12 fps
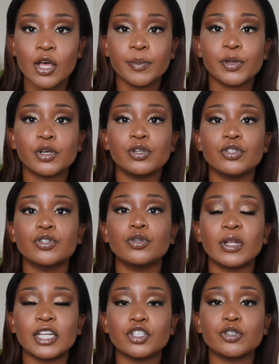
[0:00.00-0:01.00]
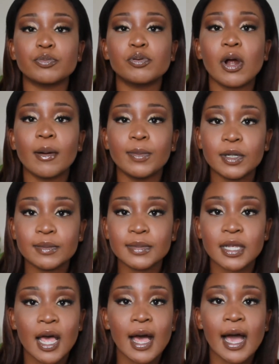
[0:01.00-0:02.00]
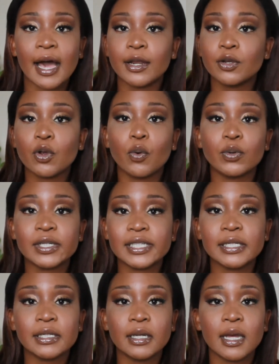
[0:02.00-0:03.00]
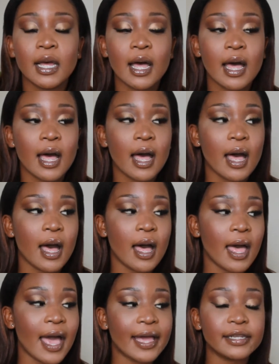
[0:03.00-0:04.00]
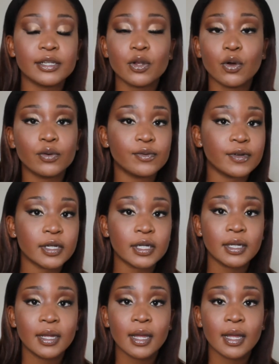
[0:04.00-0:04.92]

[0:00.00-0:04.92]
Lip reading: because you know that your problems are not only handed over,